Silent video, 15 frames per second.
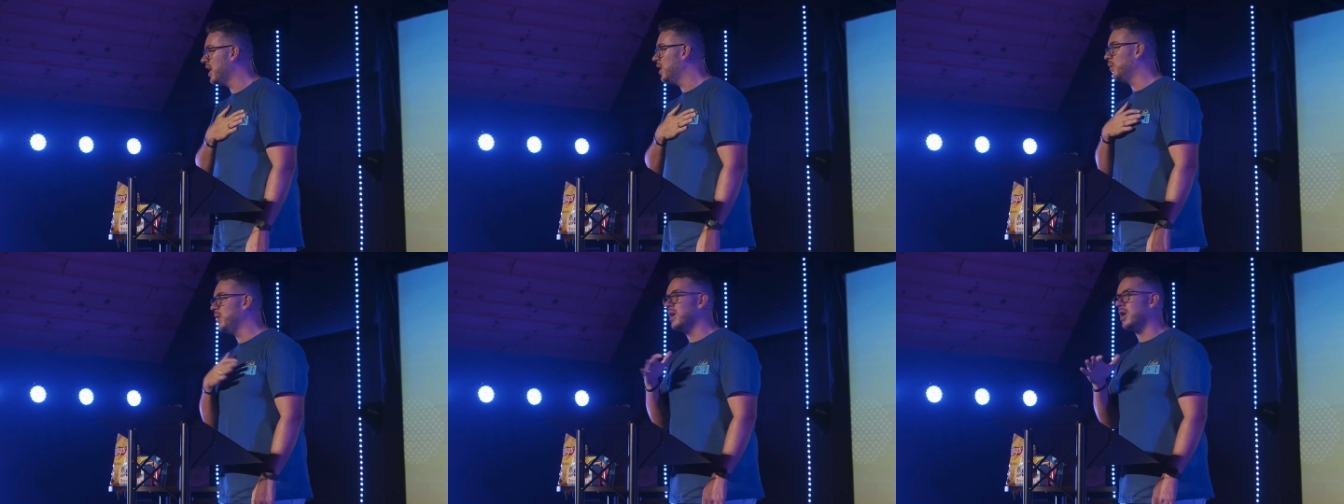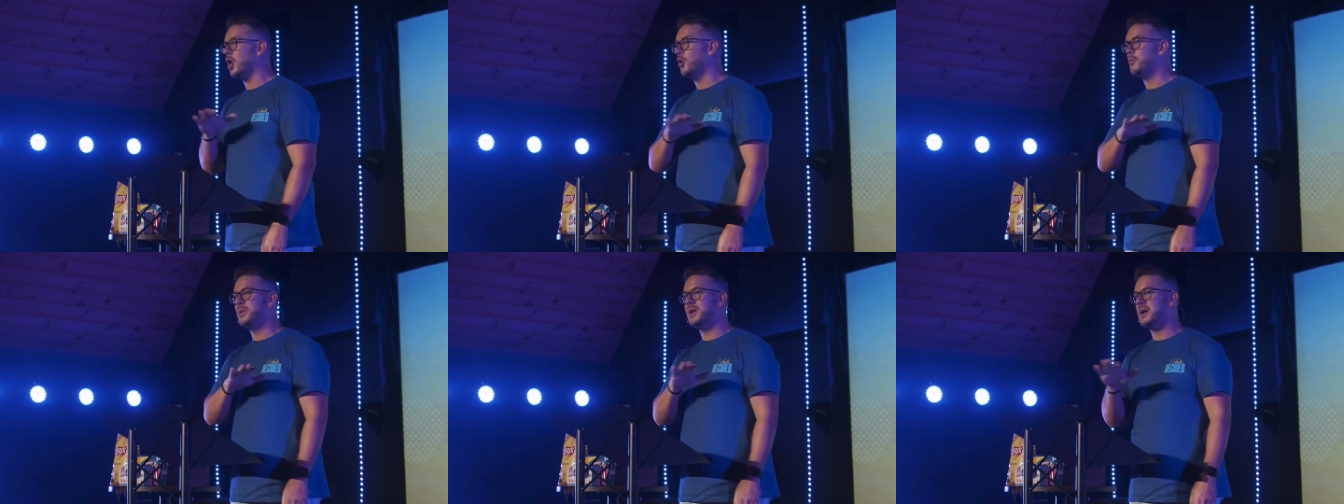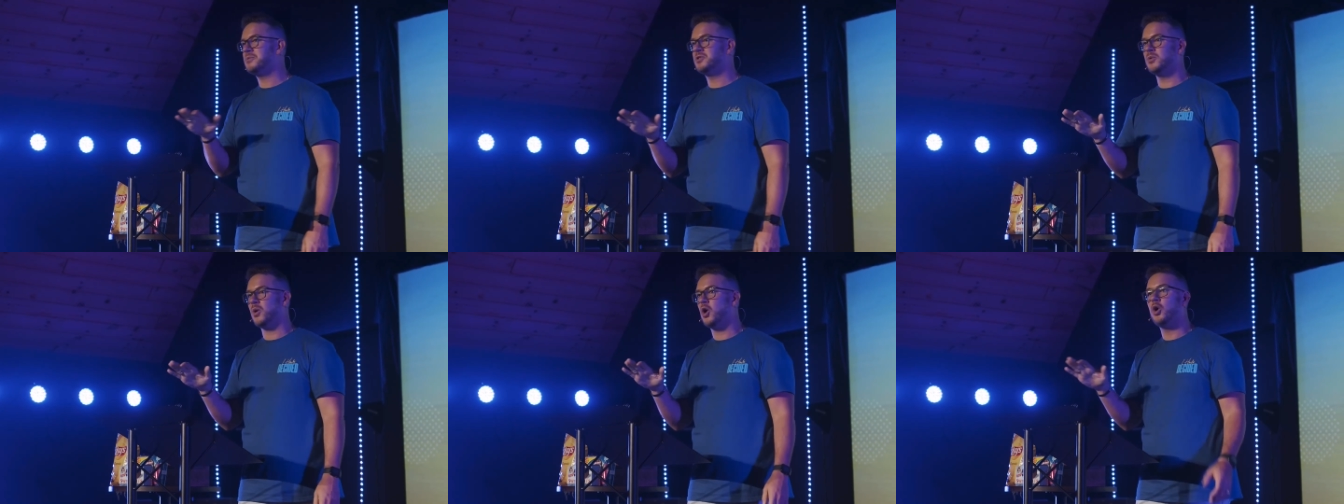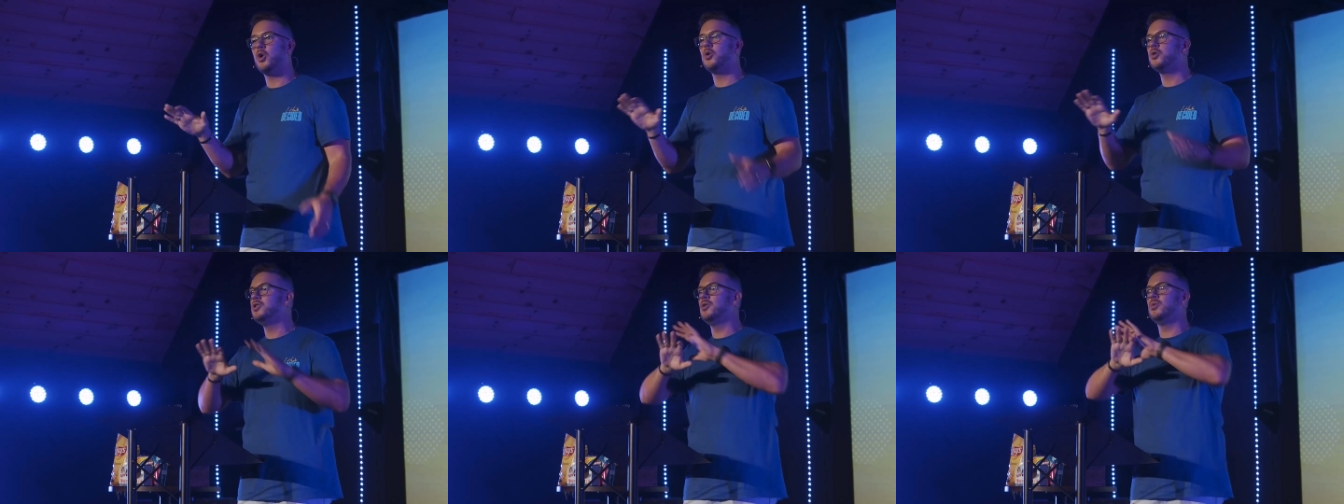We are opened up to a
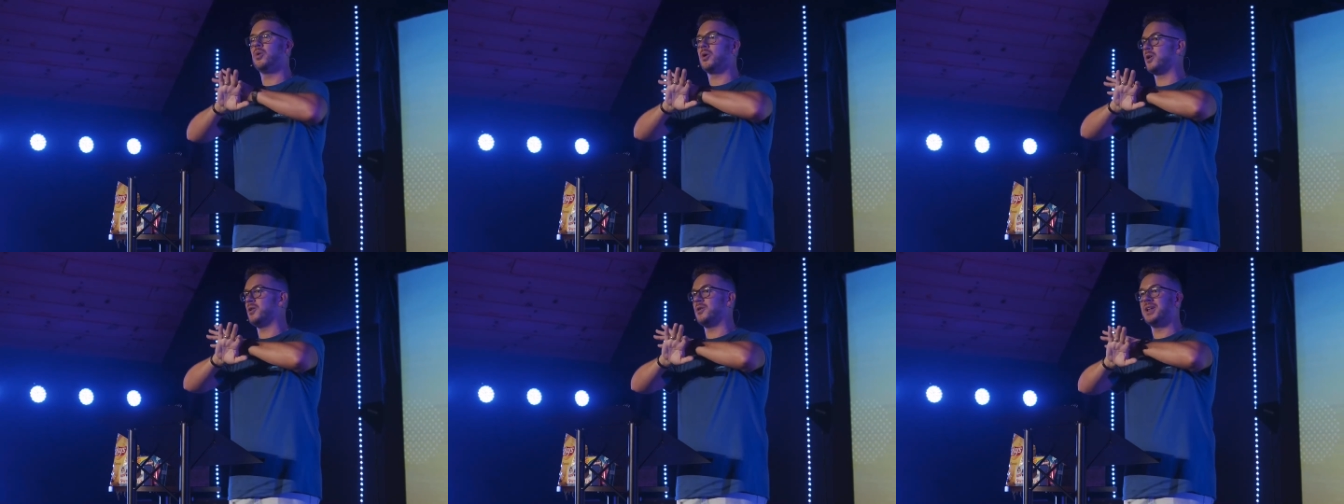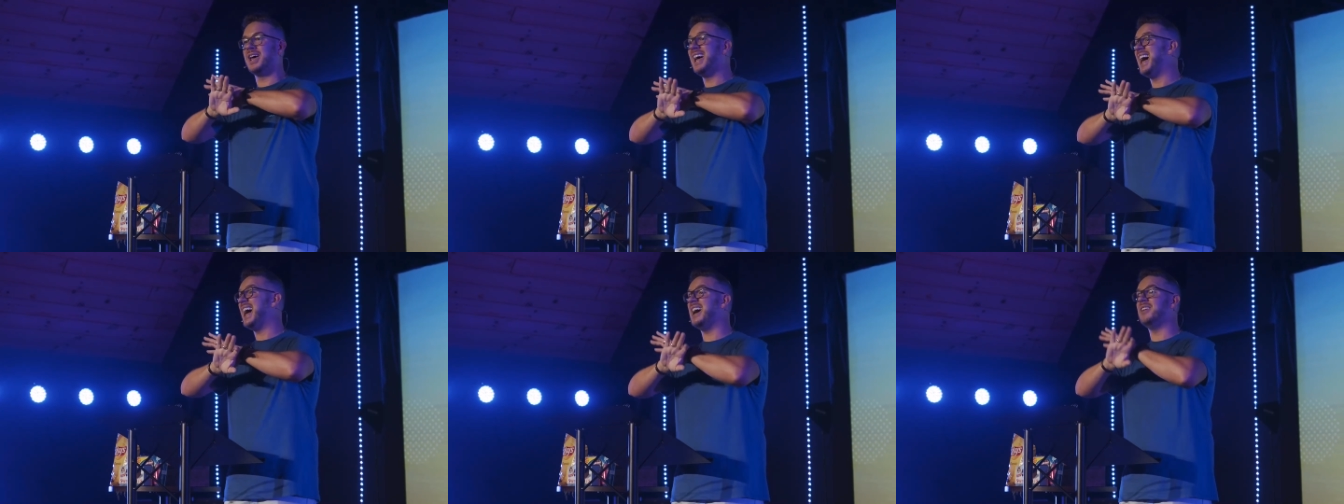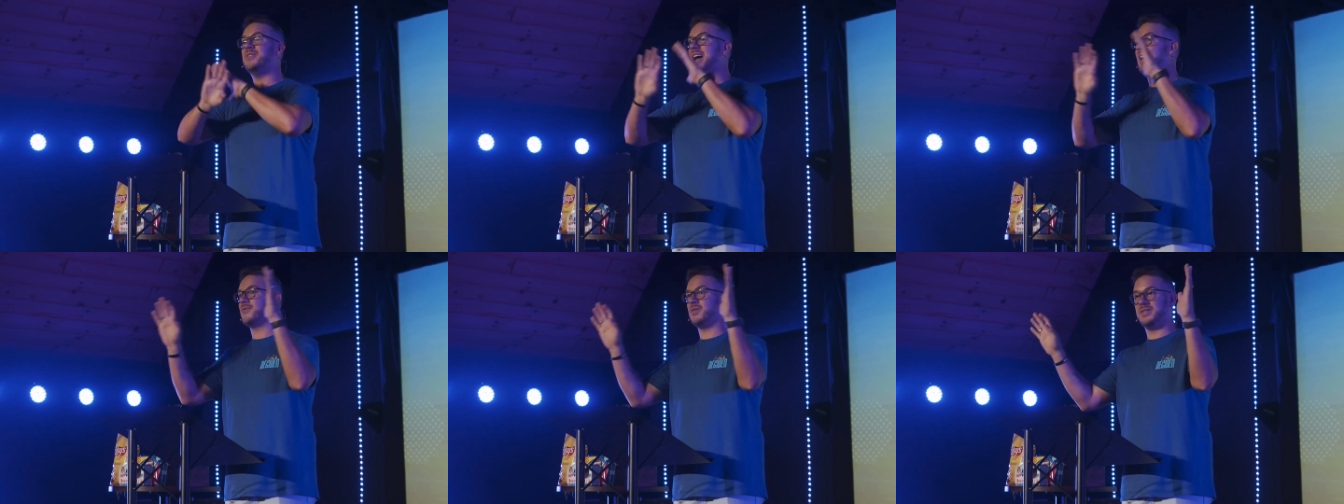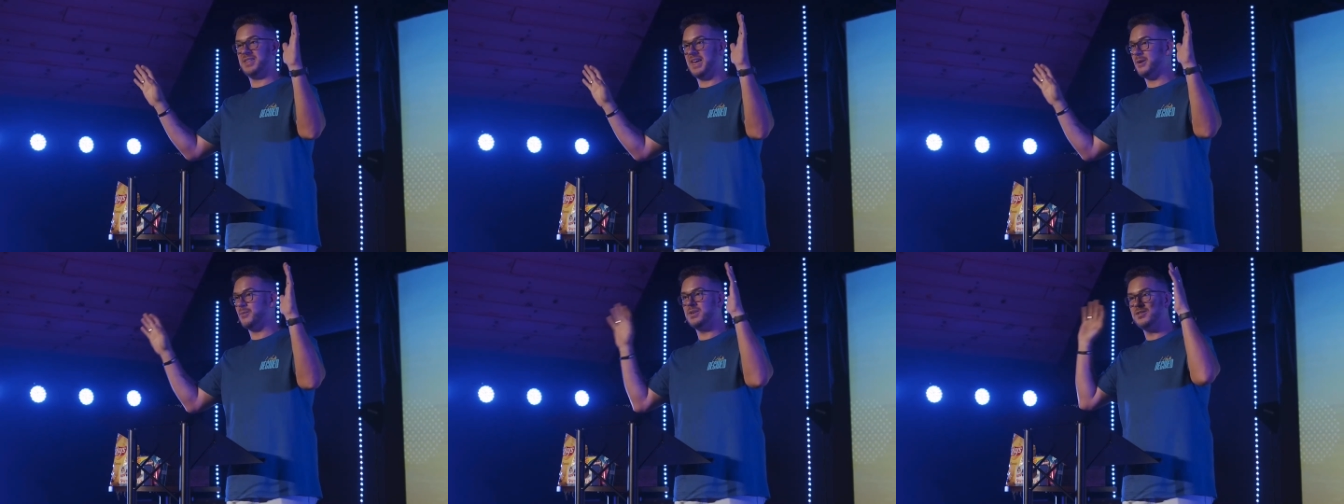whole new world of
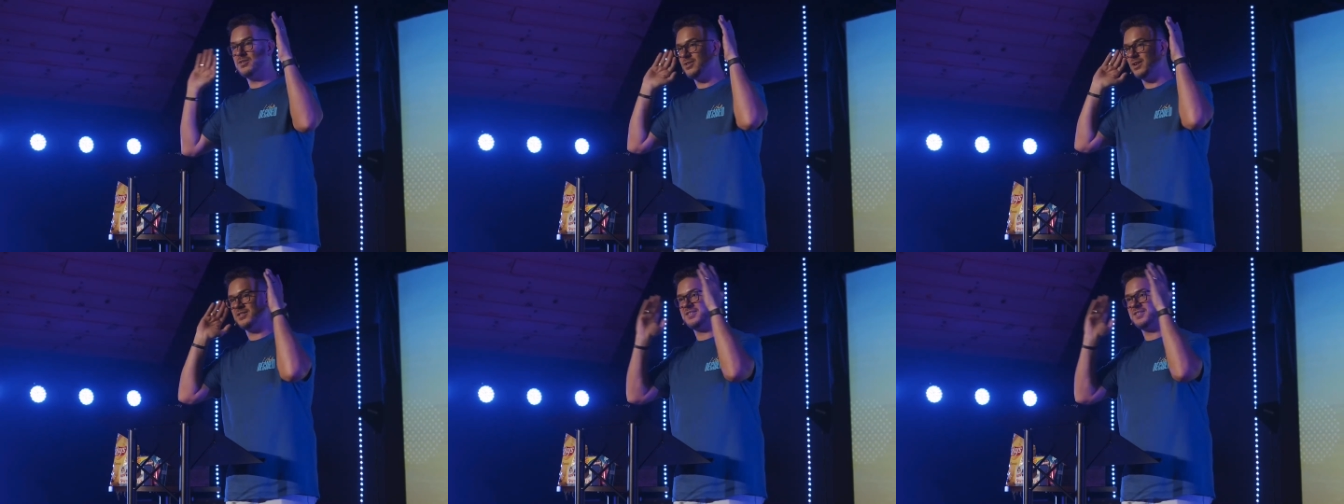everything when you start